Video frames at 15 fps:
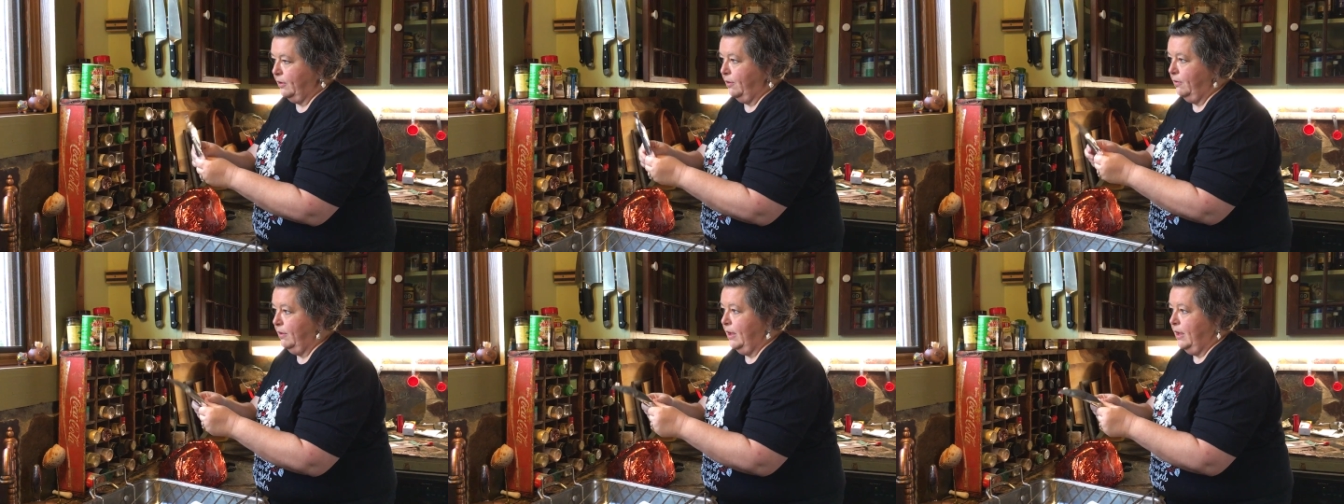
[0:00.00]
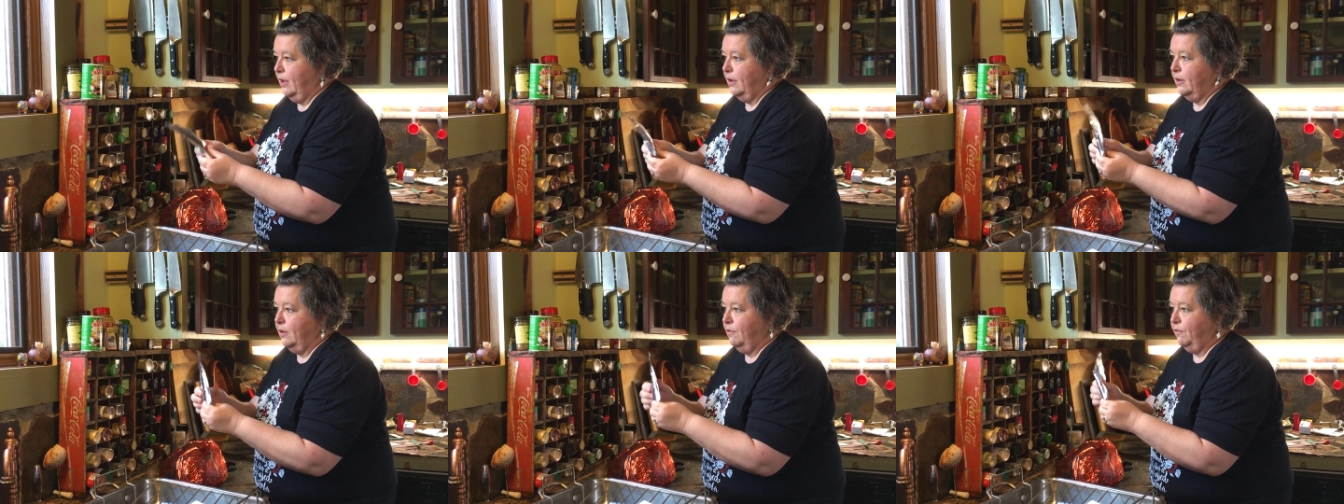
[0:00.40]
Don't
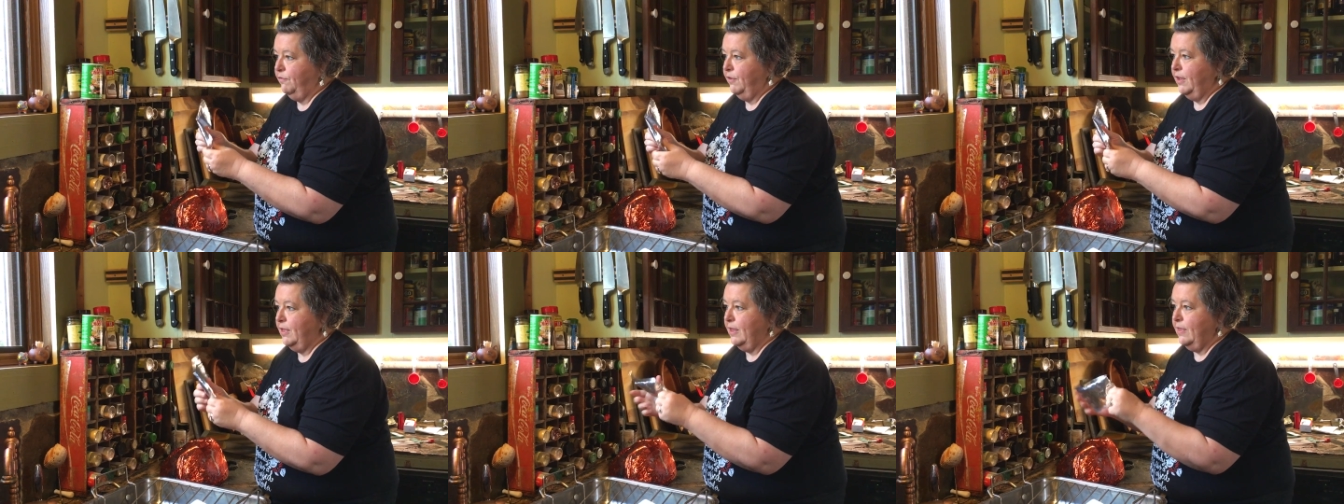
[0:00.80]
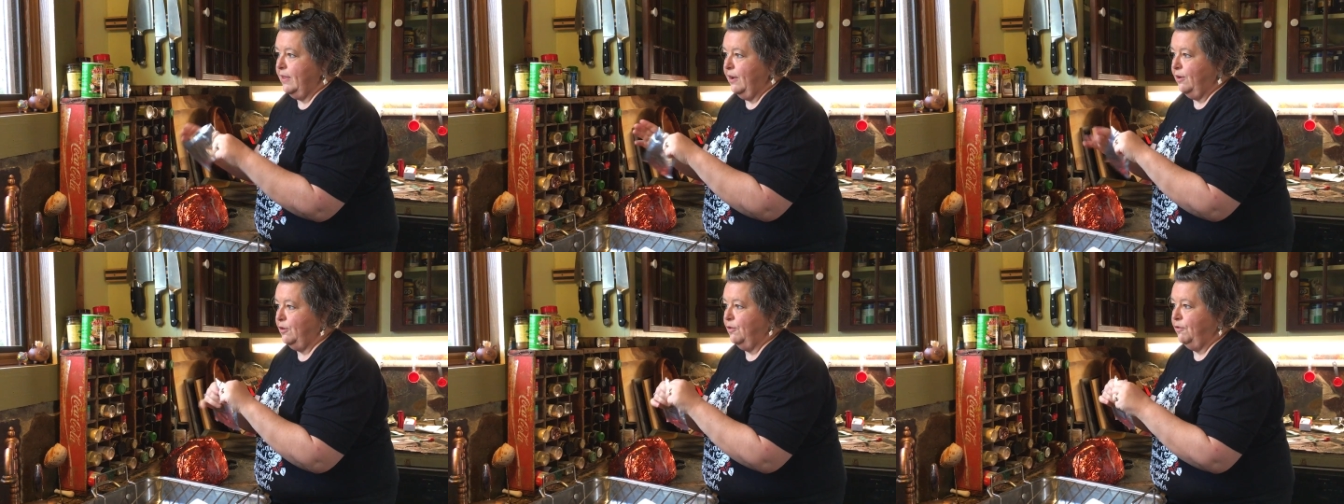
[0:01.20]
you feel in
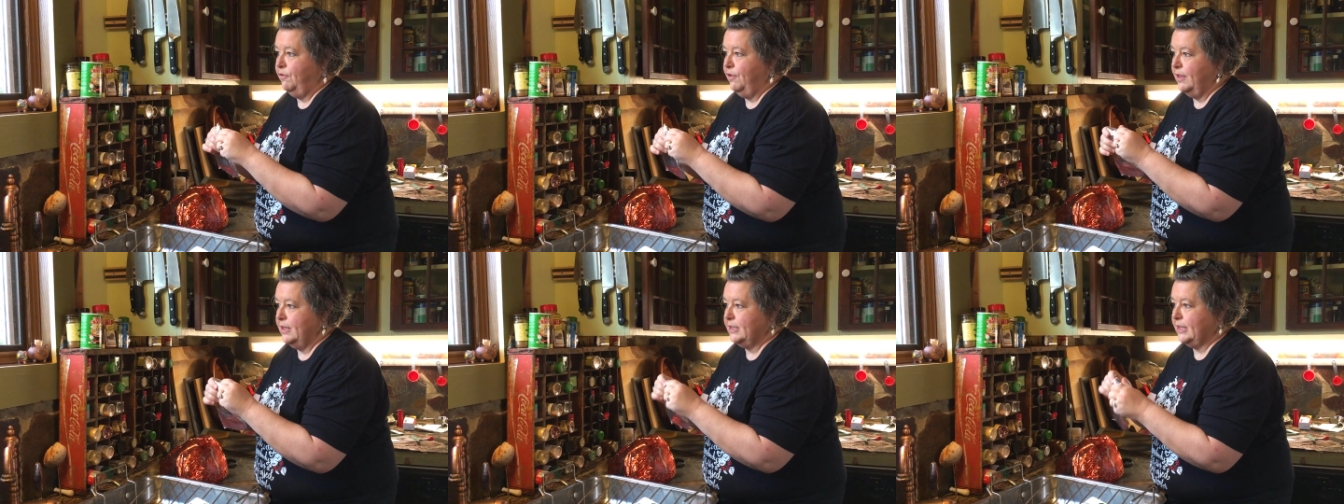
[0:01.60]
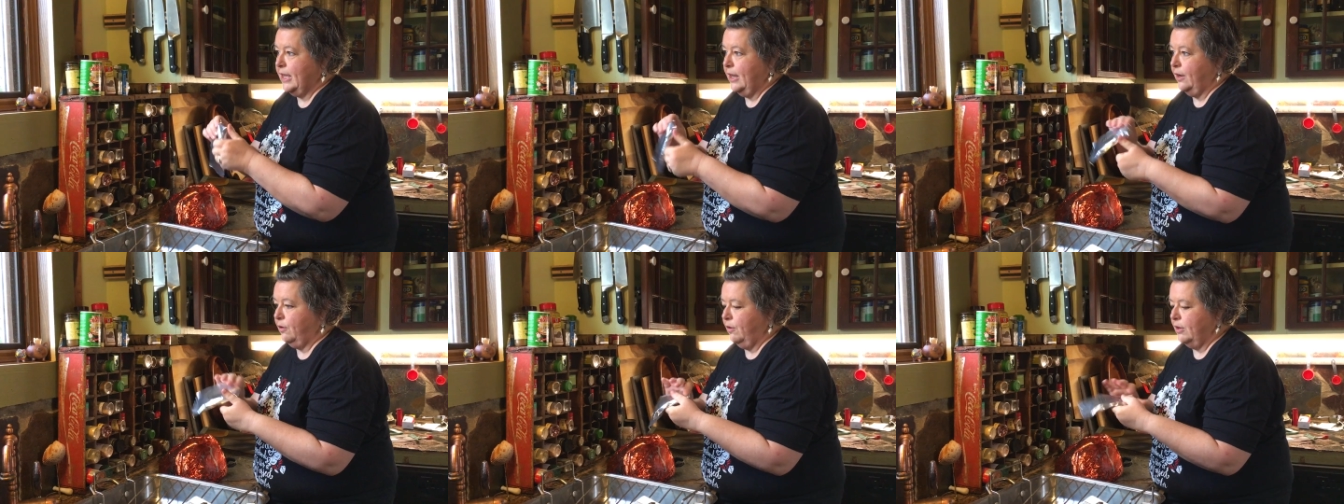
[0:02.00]
there, you'll feel it's
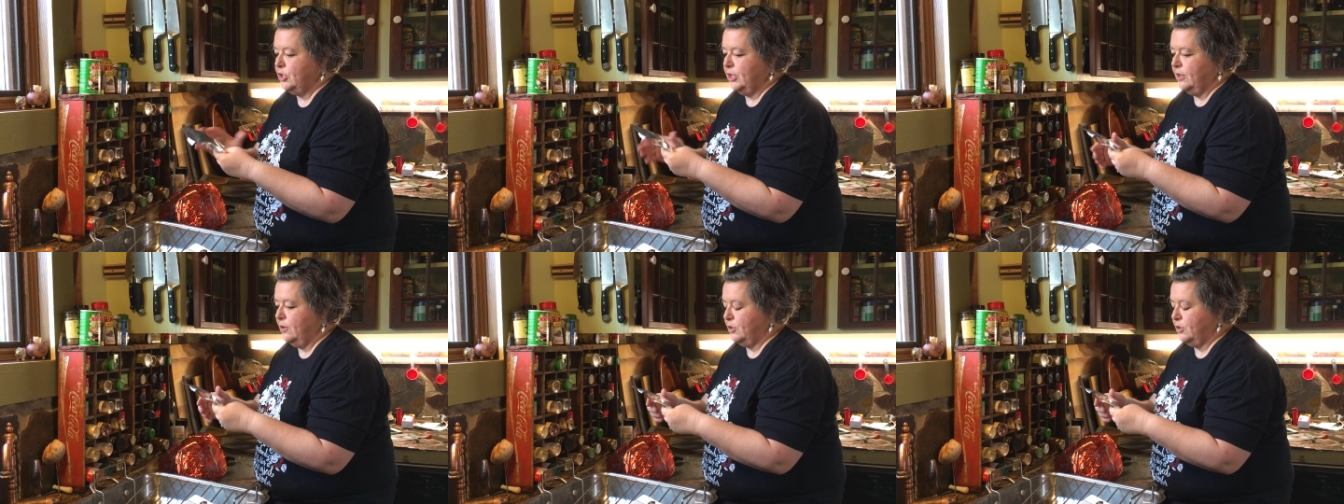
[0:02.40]
kind of crunchy.